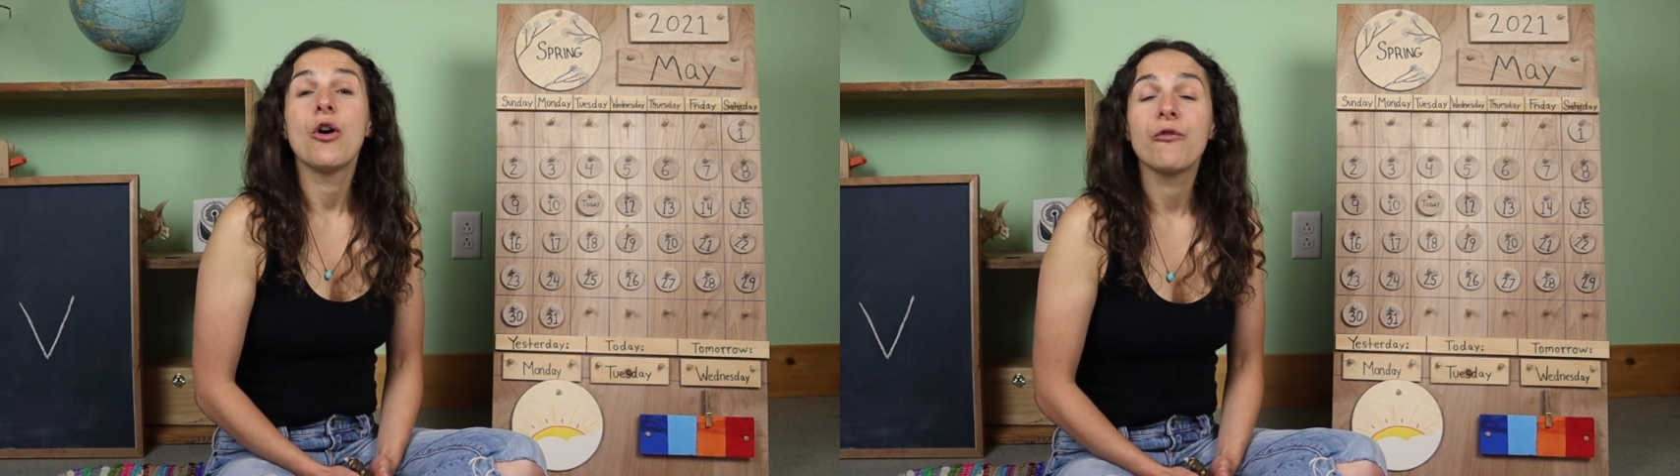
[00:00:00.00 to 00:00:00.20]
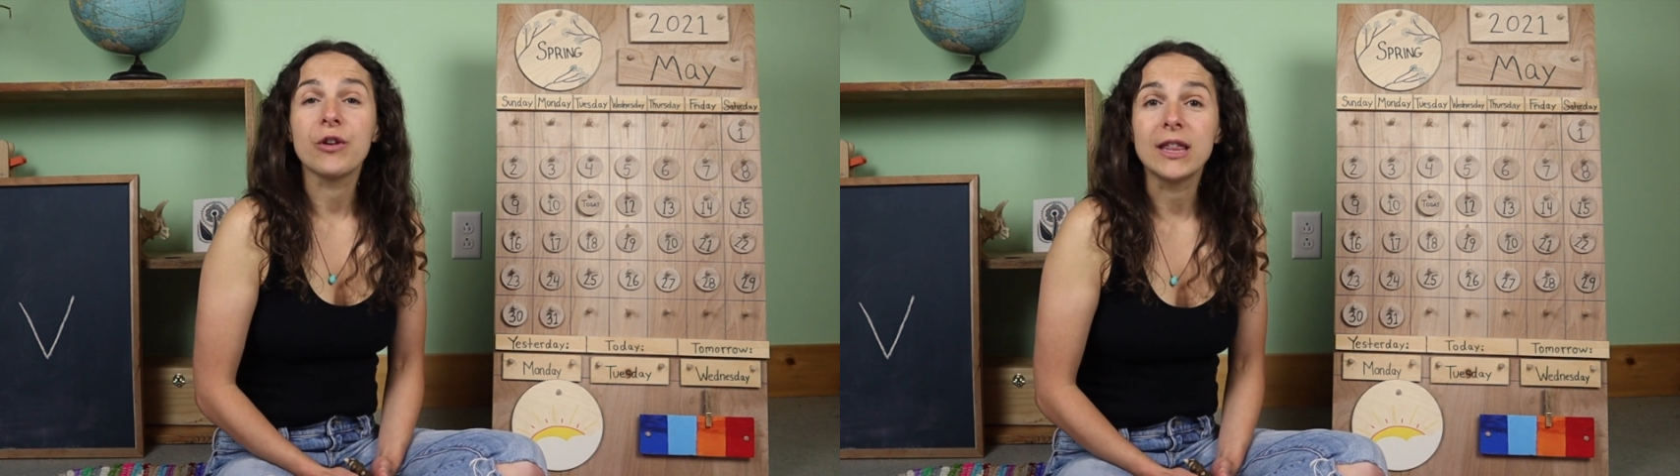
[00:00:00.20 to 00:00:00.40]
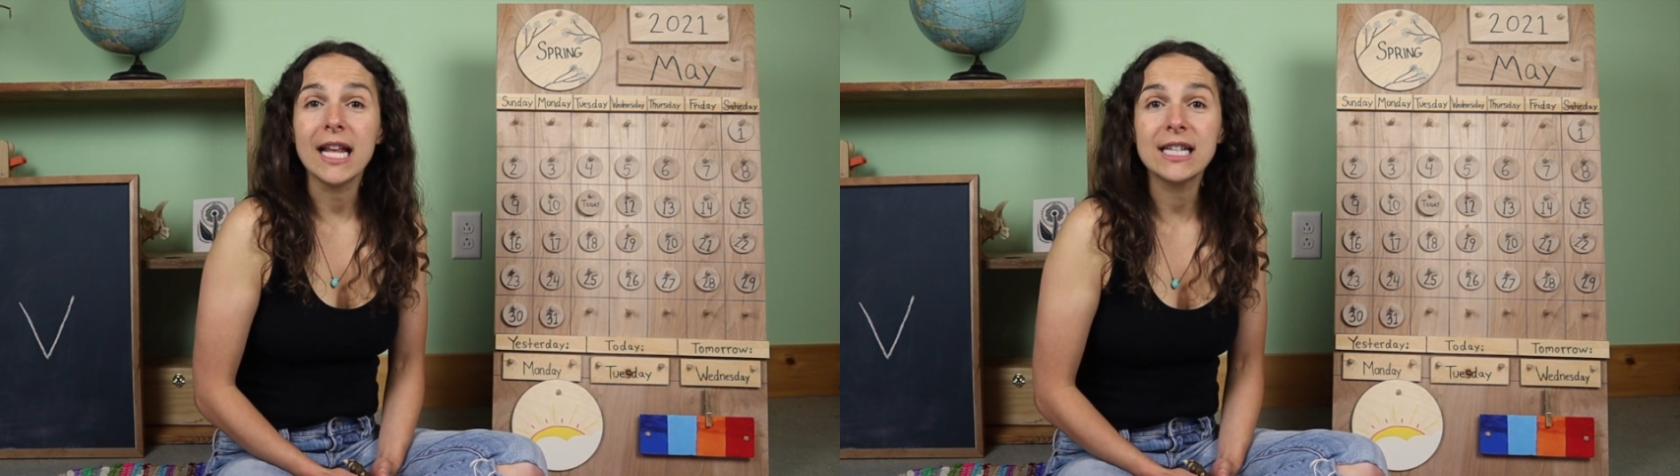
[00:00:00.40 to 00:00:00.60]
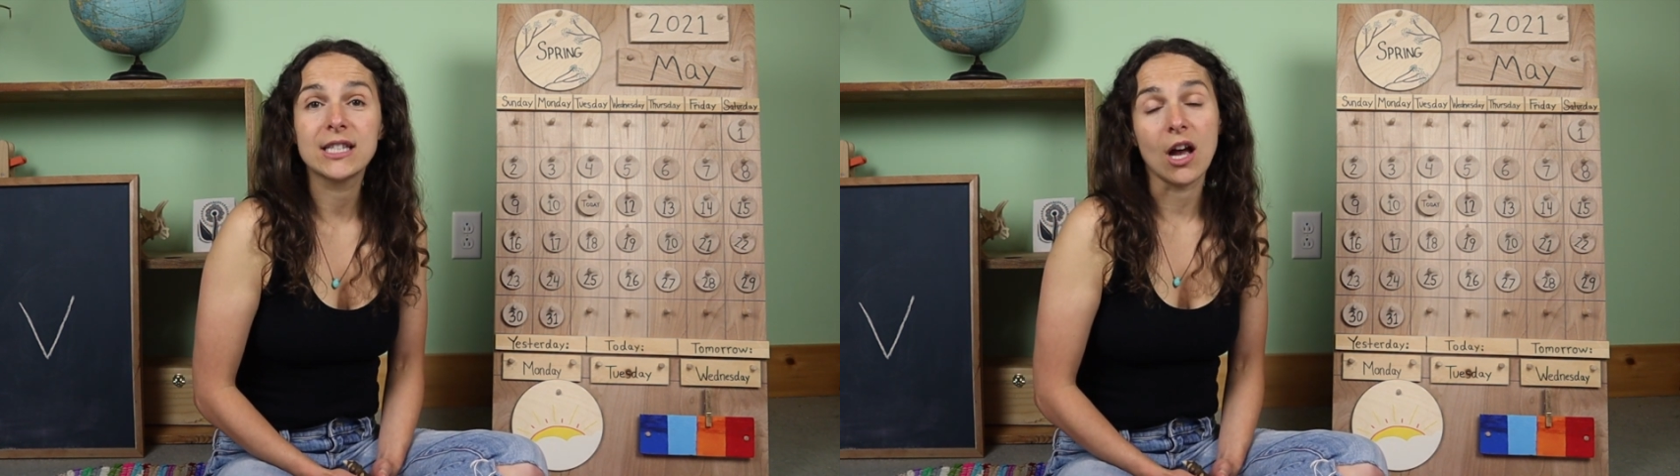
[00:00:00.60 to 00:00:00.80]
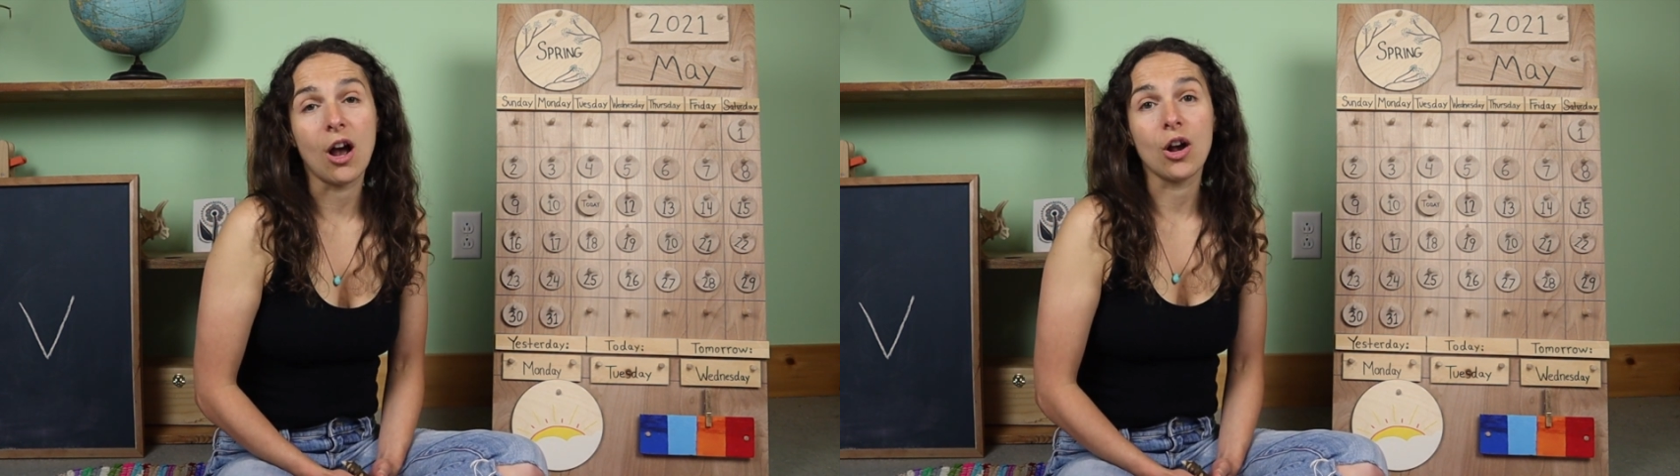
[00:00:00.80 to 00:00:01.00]
For this
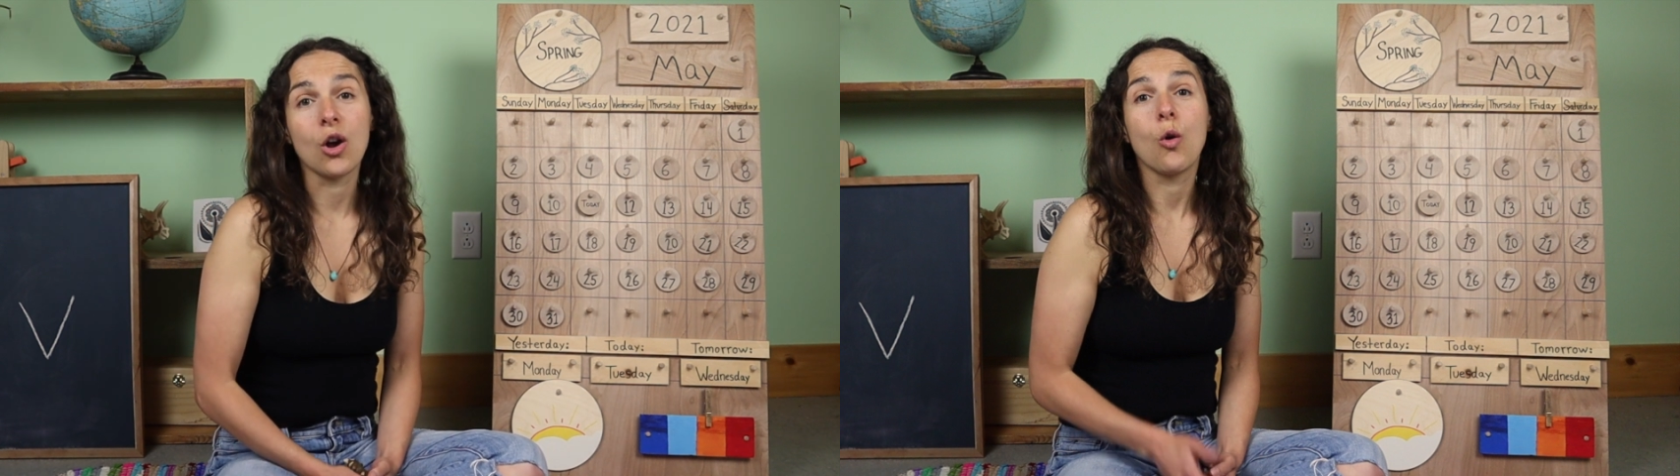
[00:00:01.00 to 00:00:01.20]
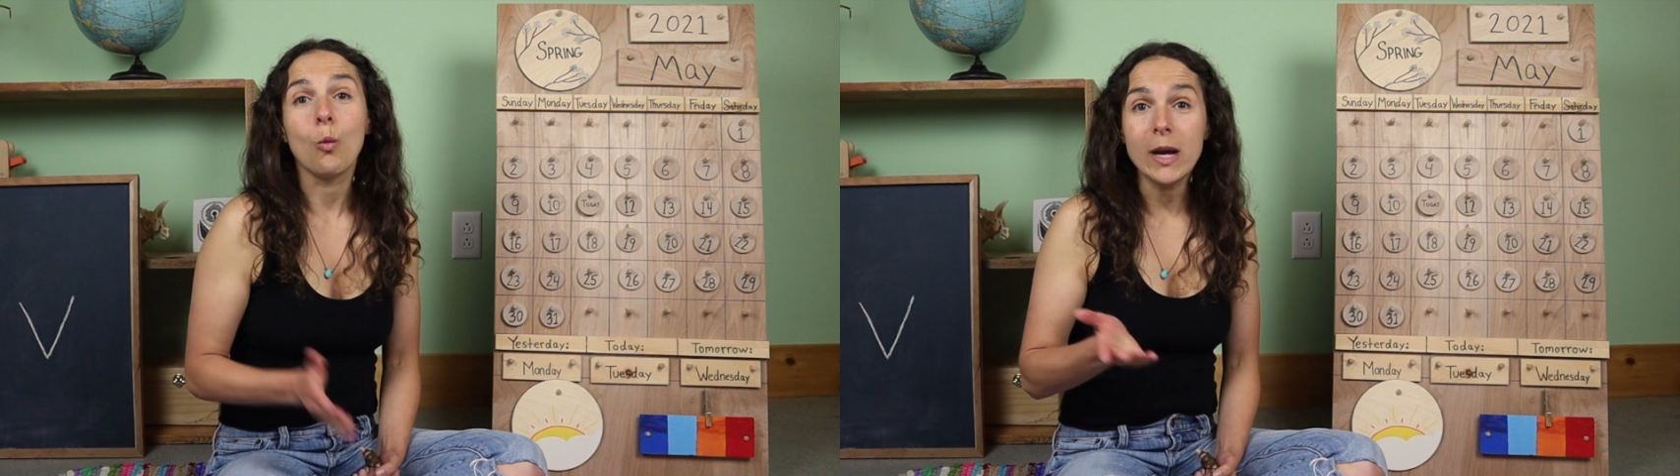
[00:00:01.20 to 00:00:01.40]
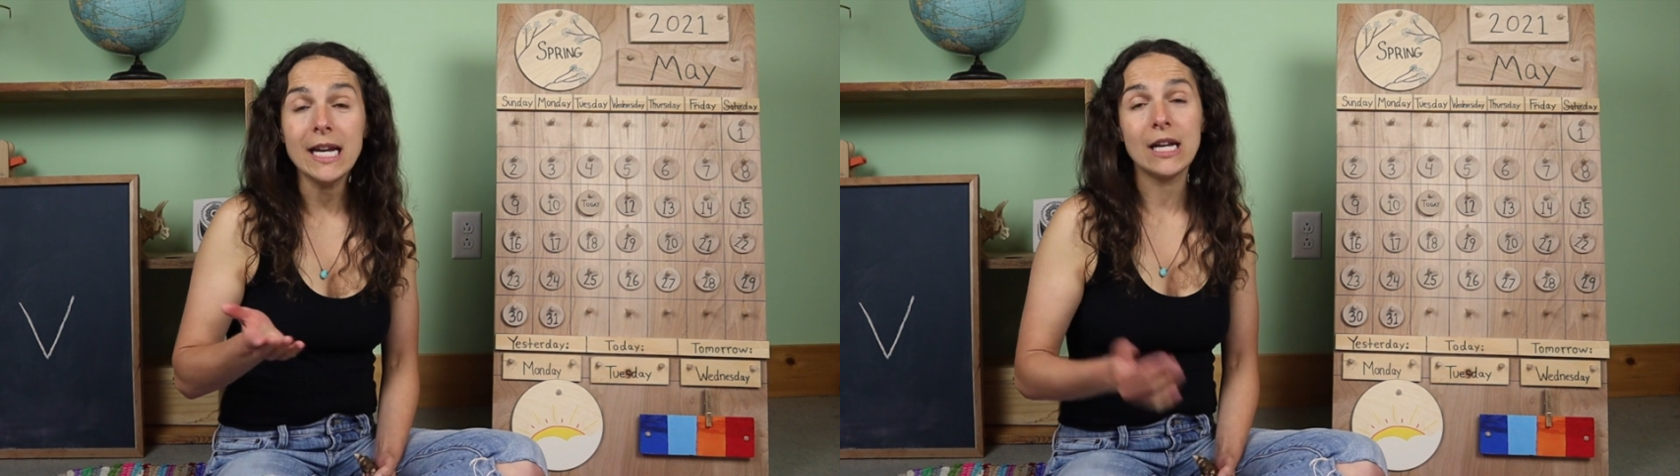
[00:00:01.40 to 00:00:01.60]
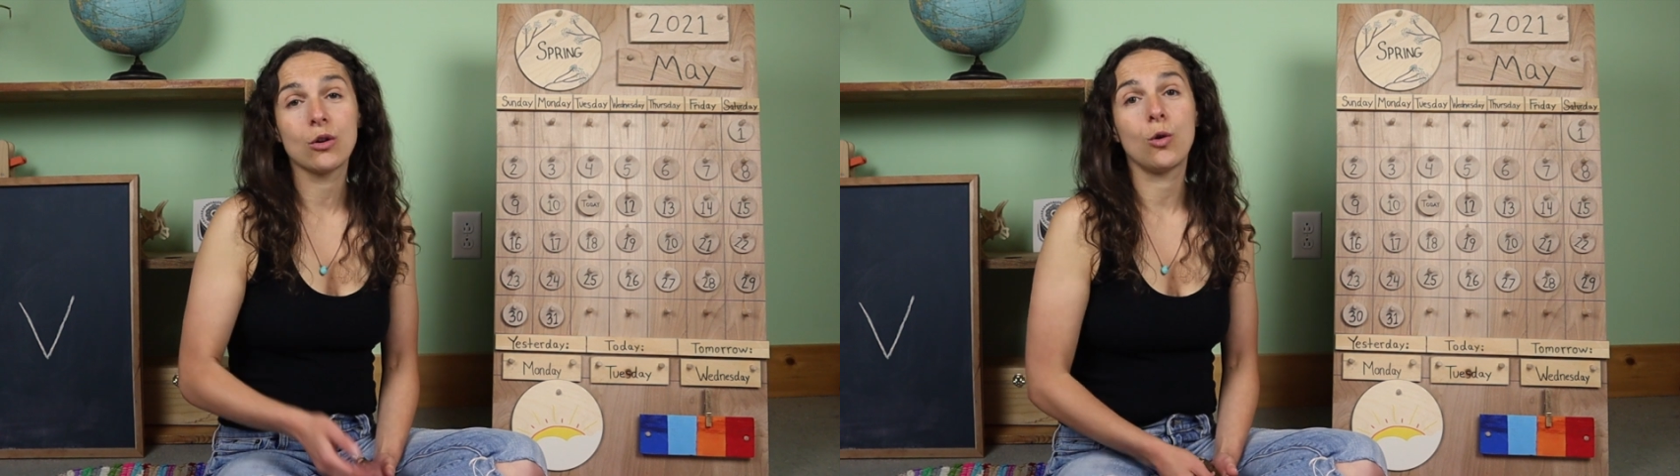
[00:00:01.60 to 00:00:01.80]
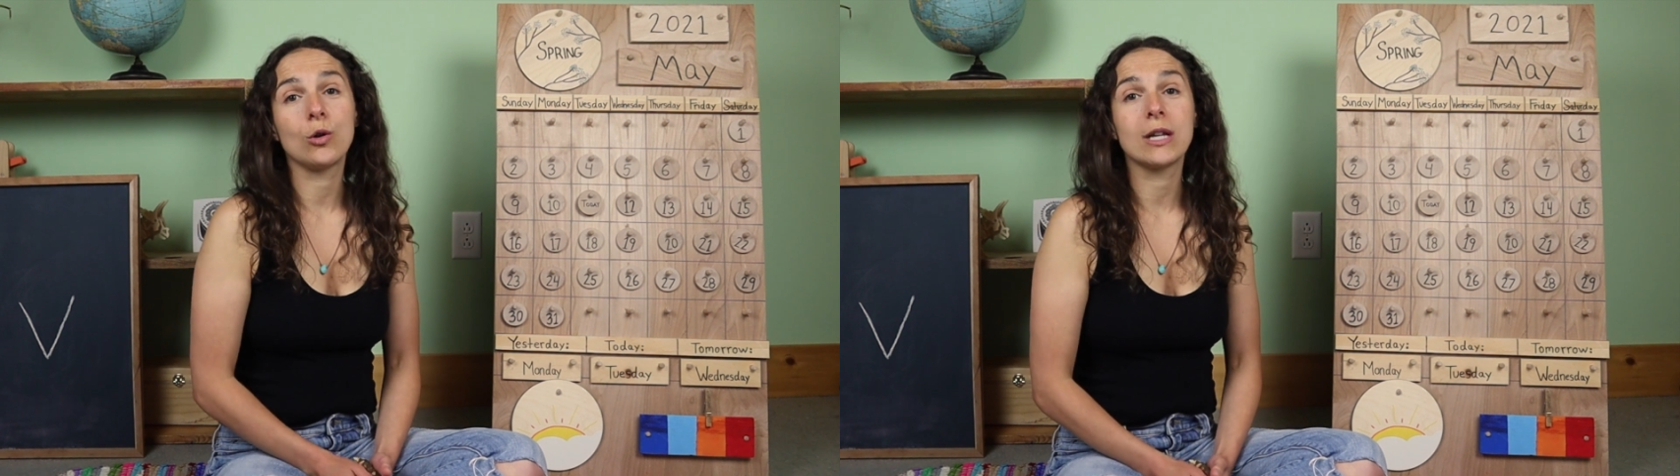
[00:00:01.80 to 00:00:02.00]
song, we need
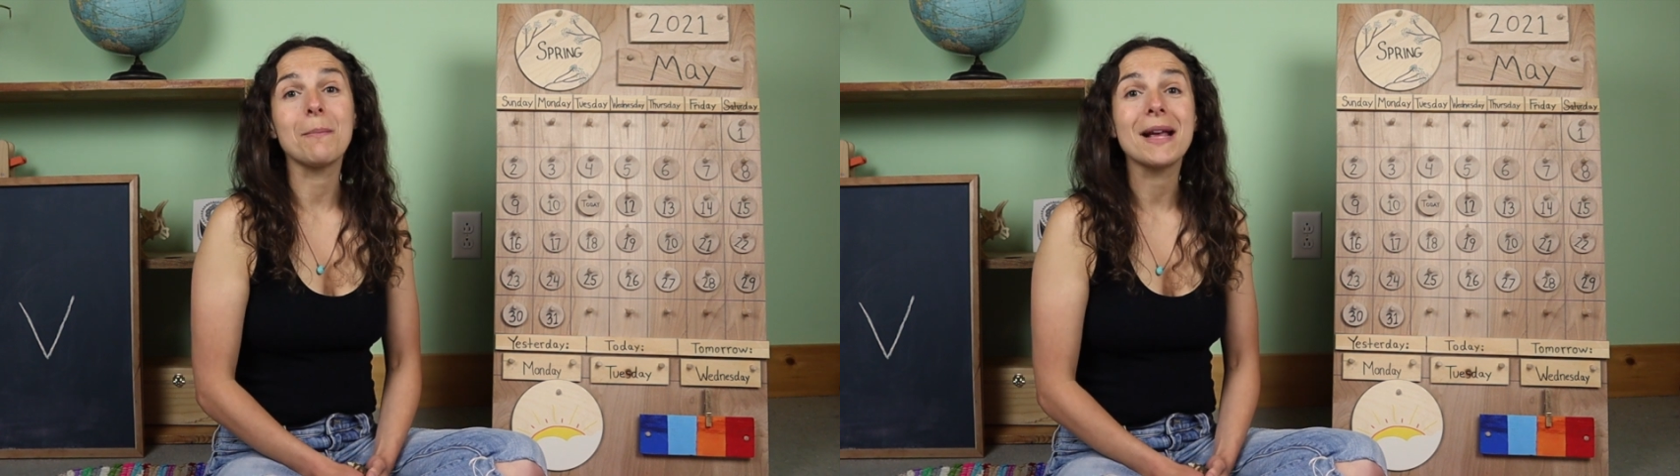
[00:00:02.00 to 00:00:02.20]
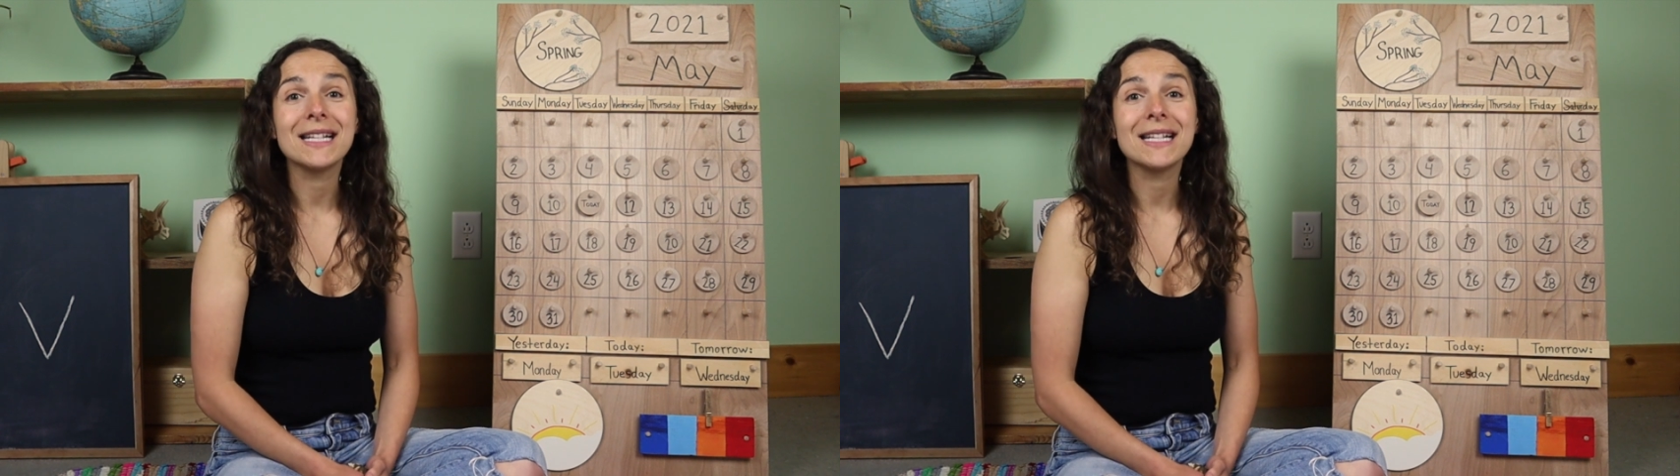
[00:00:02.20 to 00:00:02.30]
to hold up